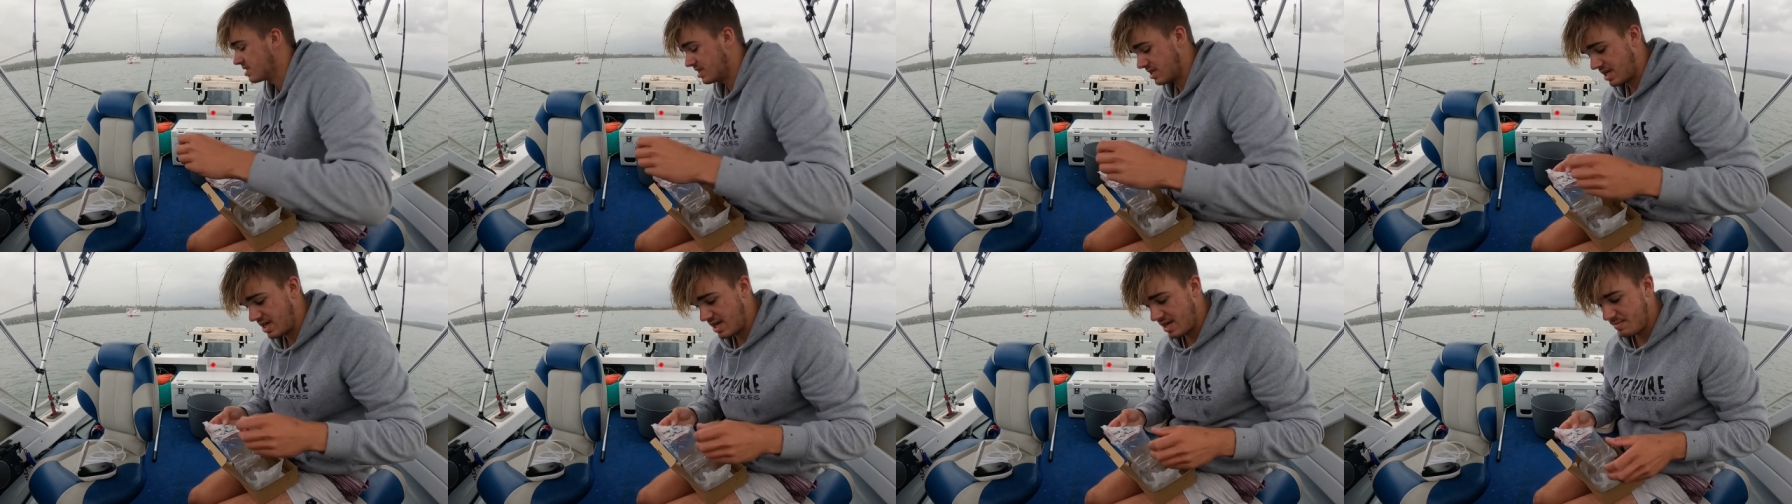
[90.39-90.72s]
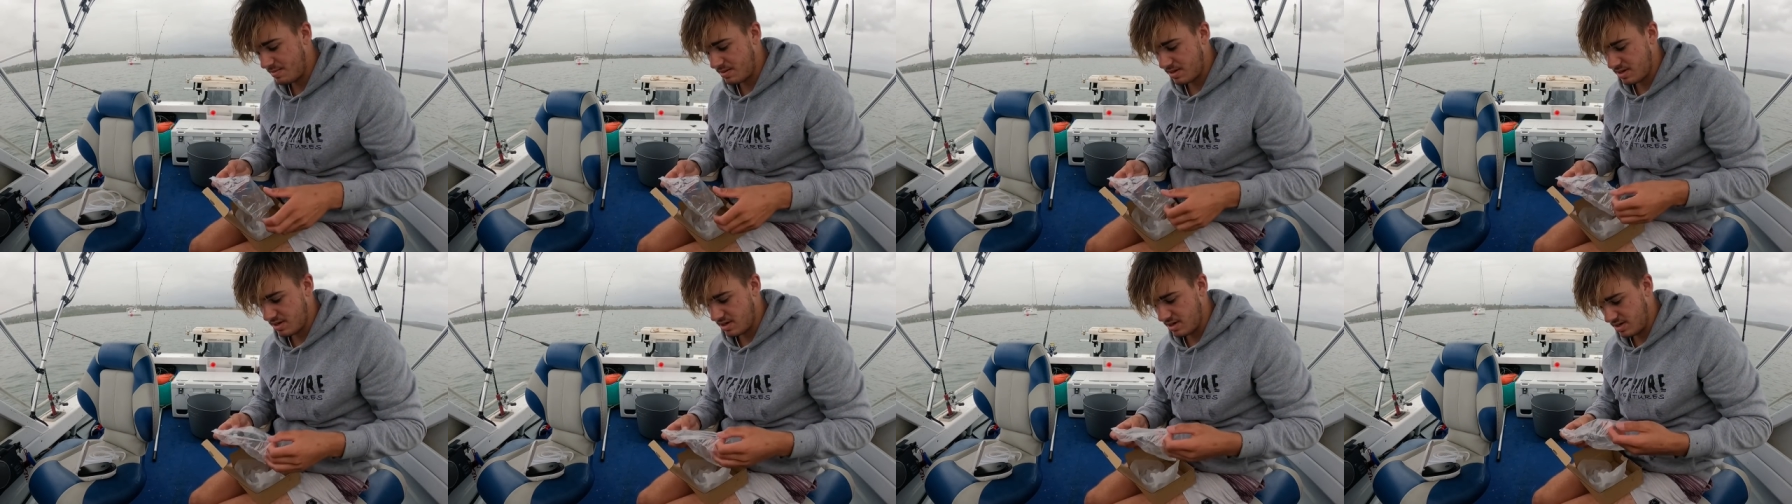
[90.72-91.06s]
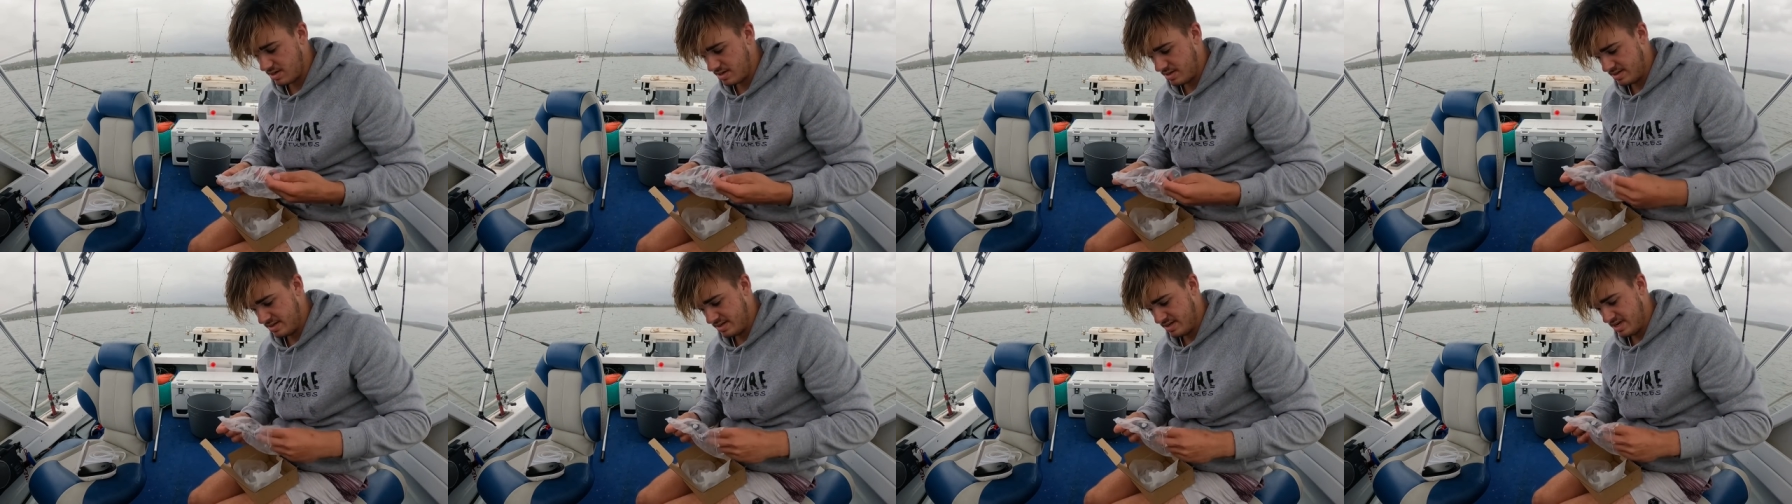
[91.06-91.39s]
To keep the
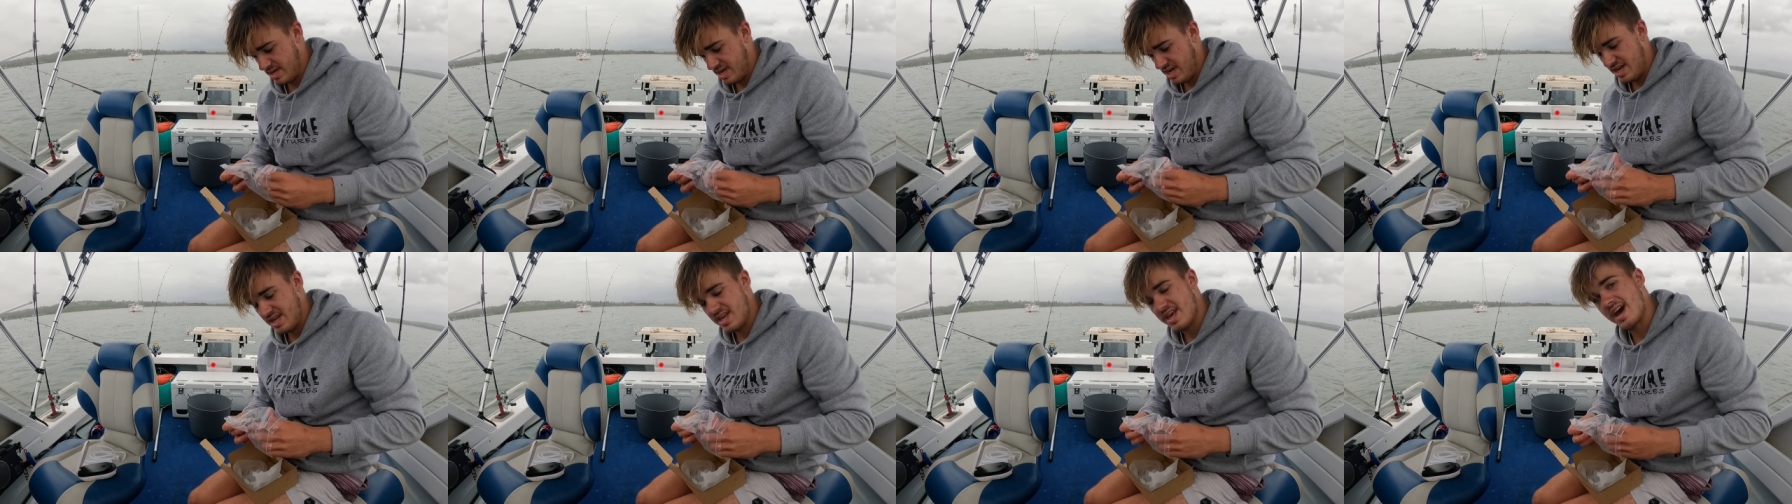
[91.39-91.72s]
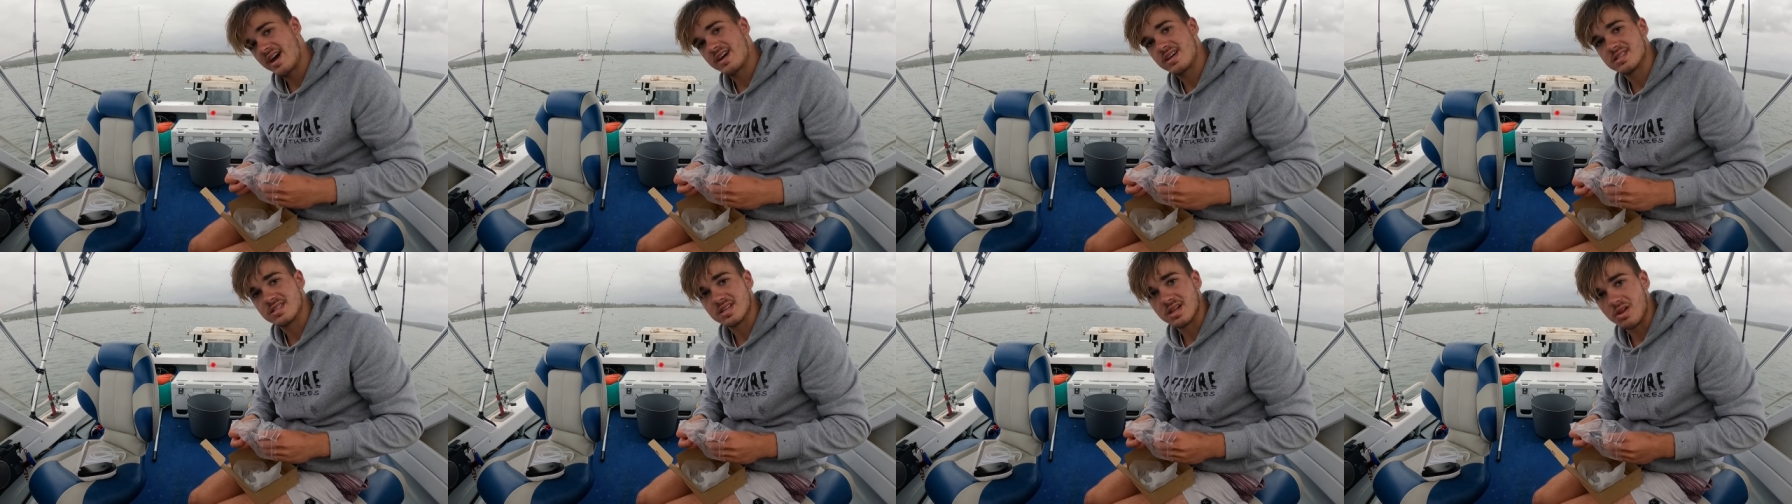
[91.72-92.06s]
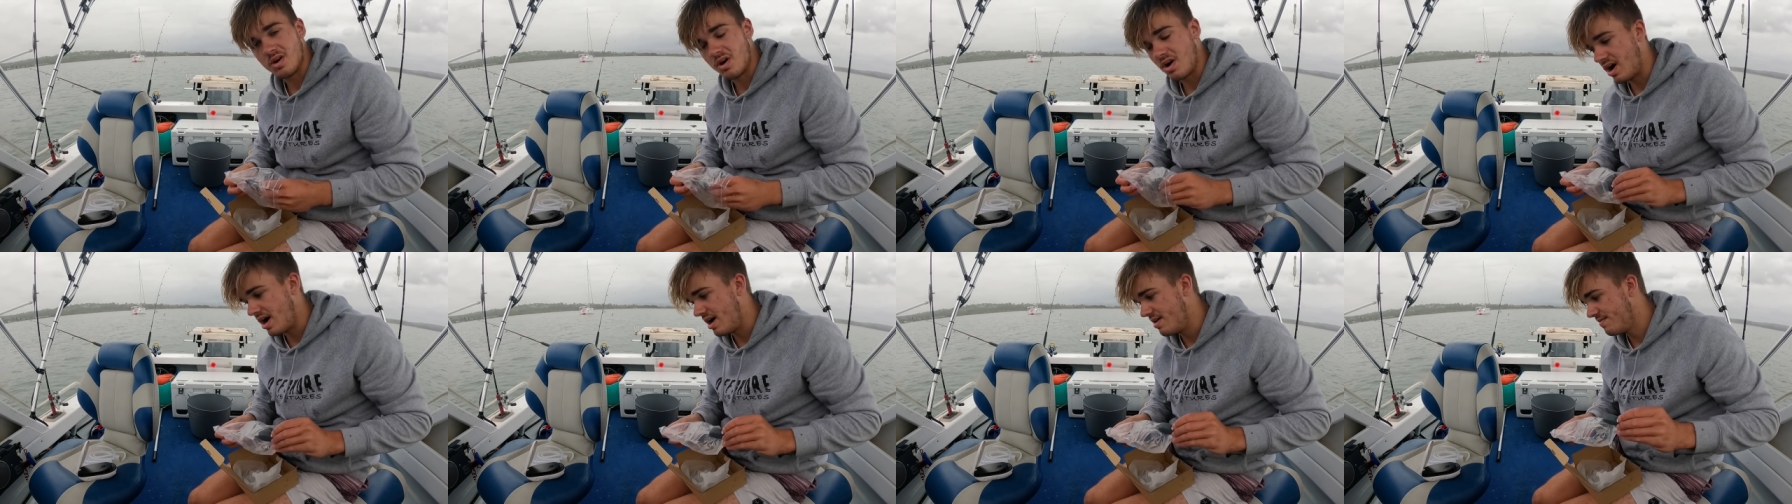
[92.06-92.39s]
yakkers
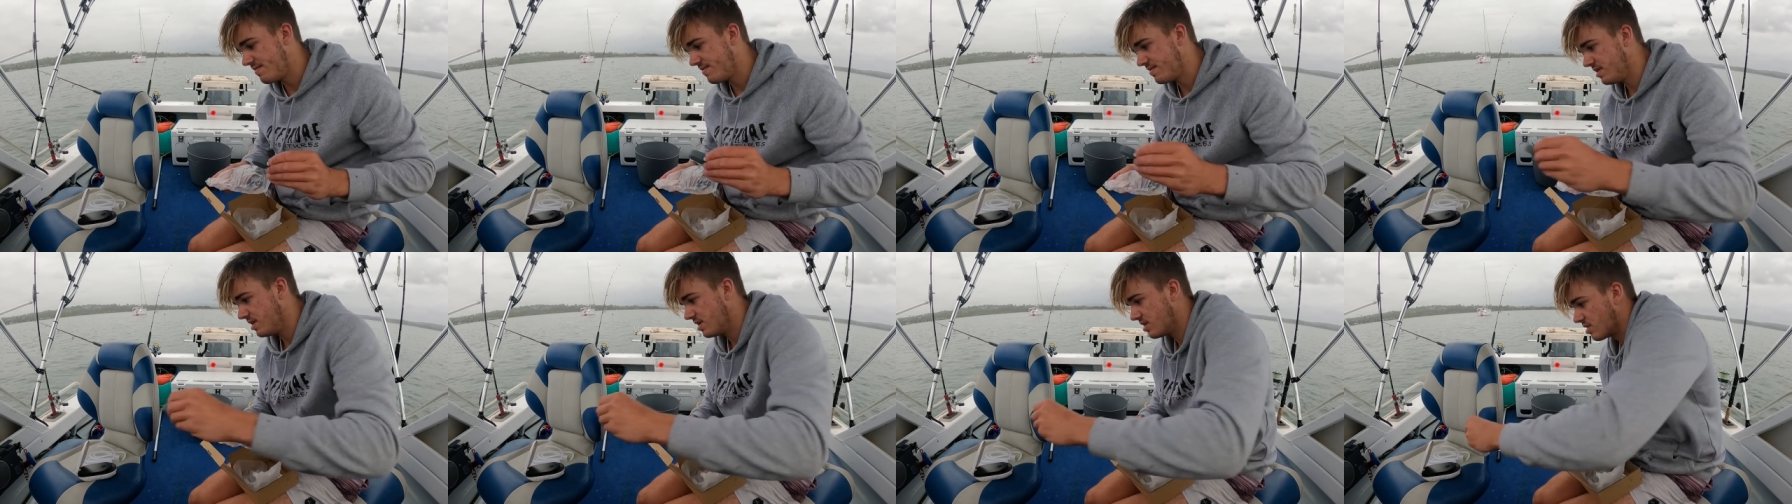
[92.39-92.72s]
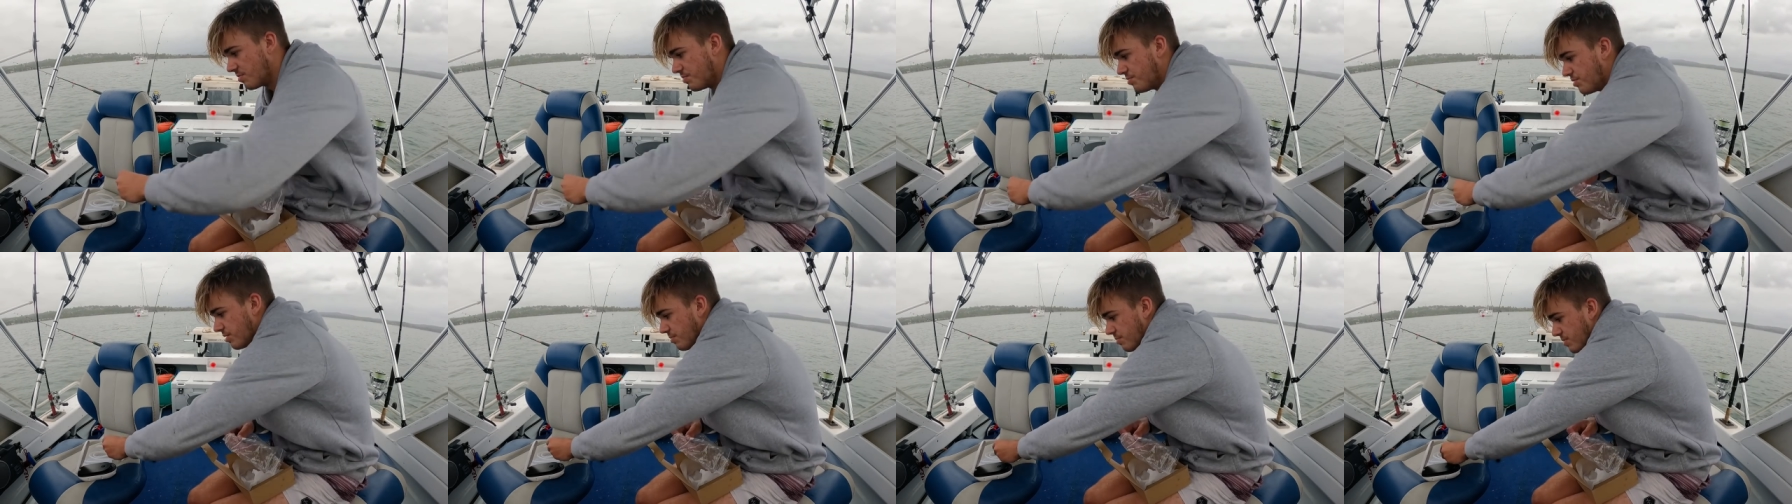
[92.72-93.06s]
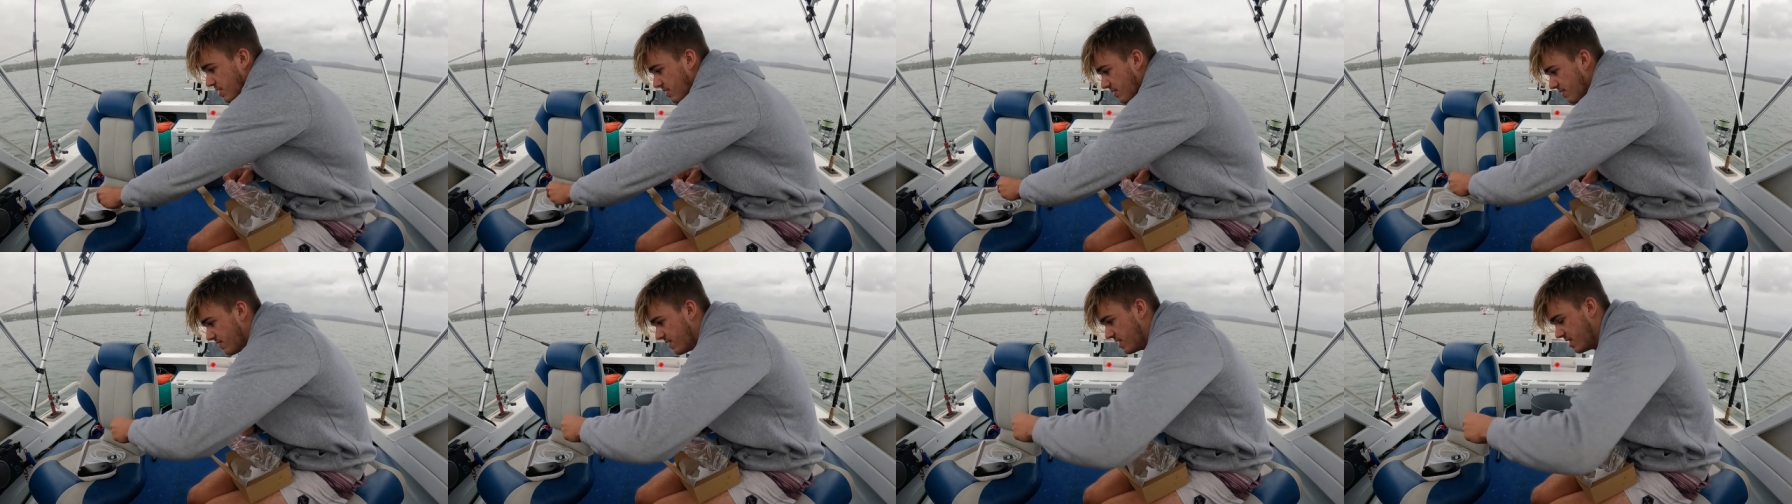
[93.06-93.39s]
alive, you've got to put a
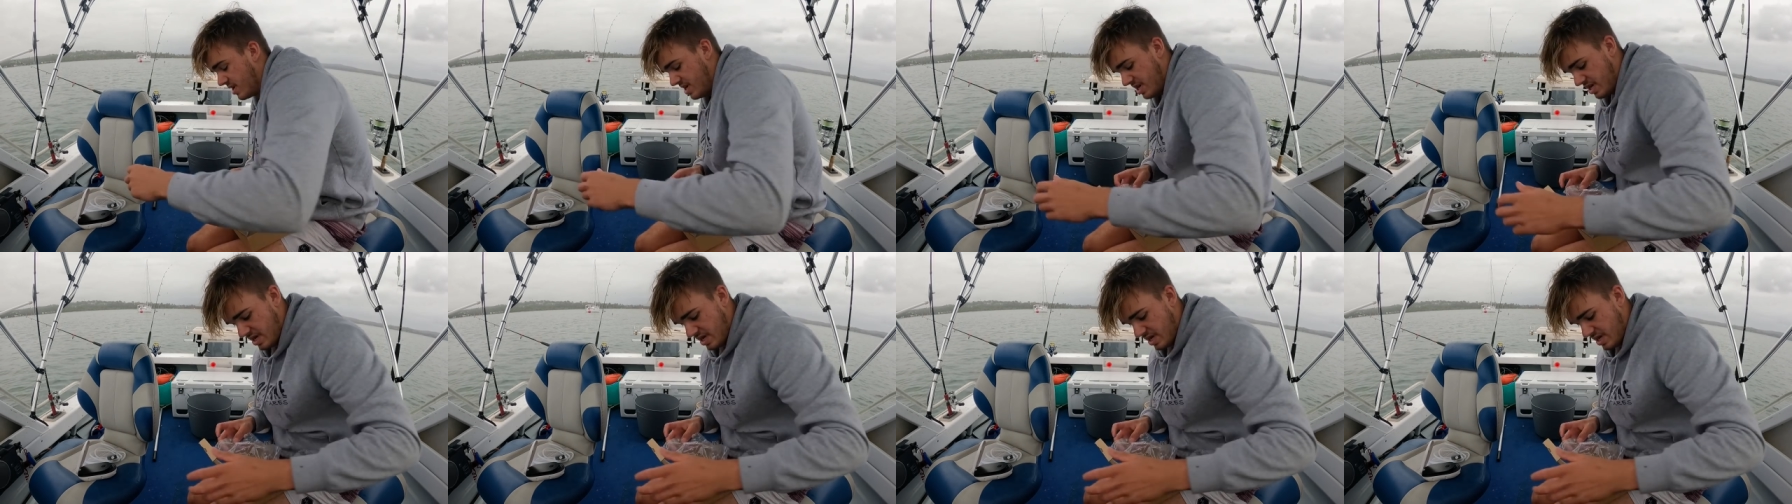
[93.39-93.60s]
bit of